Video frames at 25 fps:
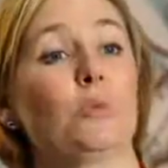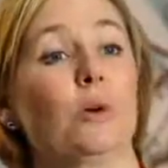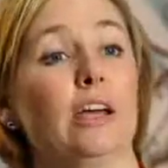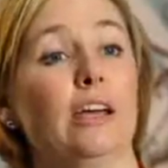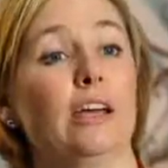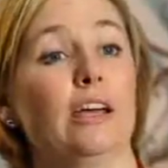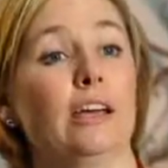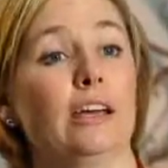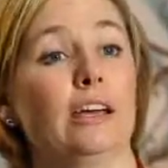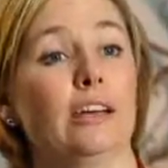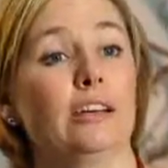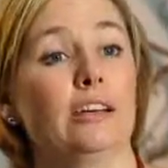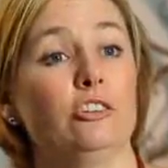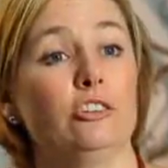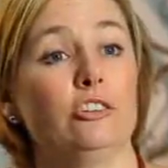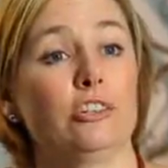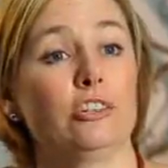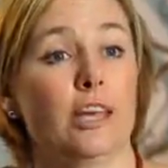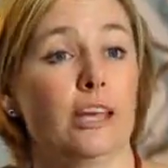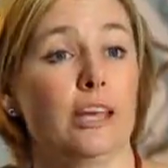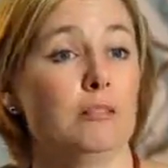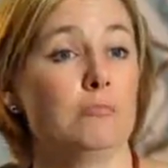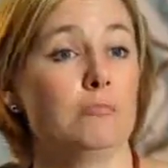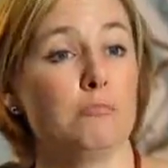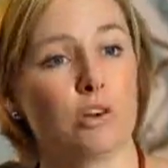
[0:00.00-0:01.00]
where you
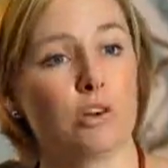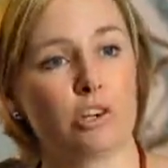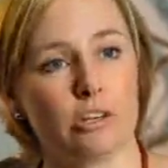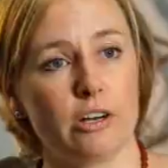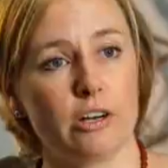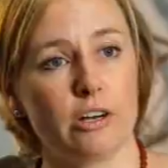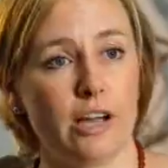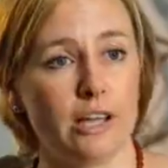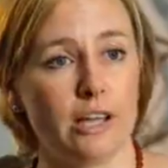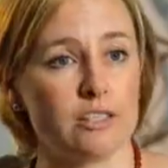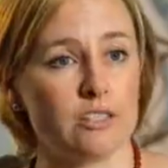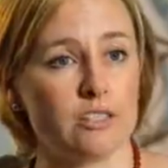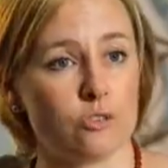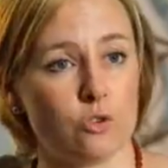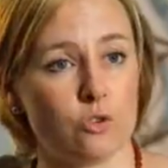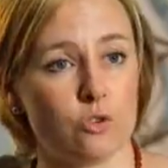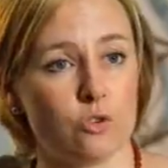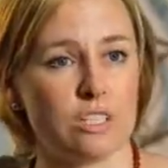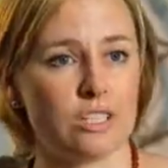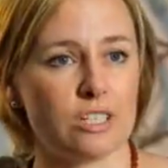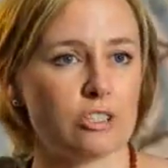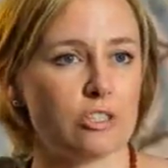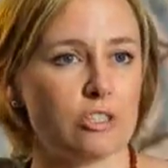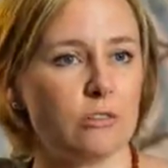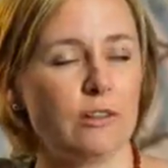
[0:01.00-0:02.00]
can modernise a
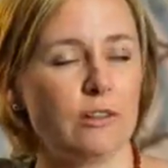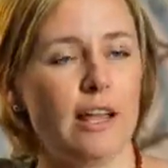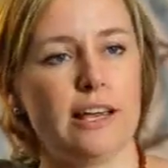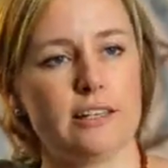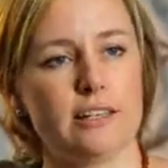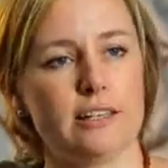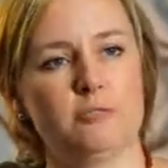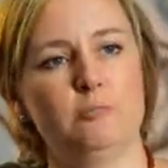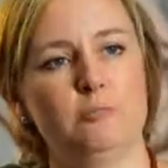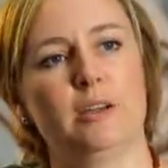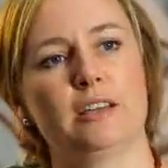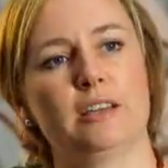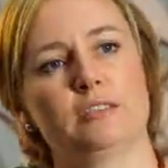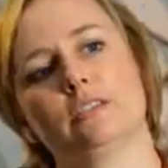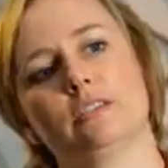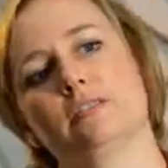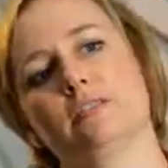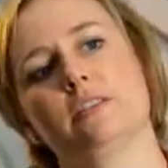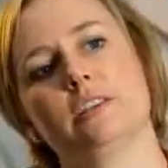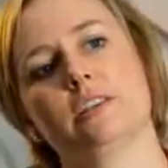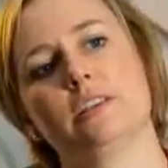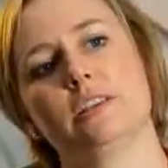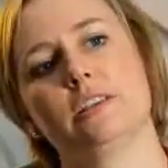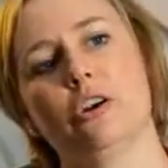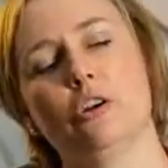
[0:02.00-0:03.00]
traditional aspect of
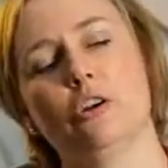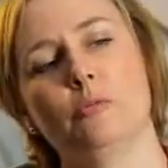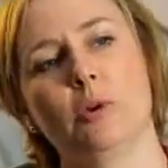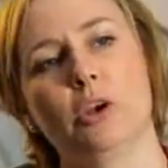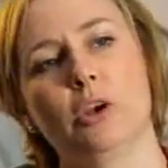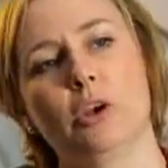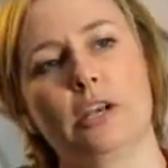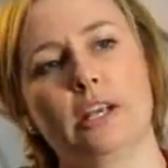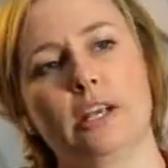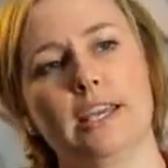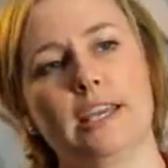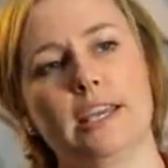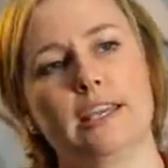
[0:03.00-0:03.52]
the ceremony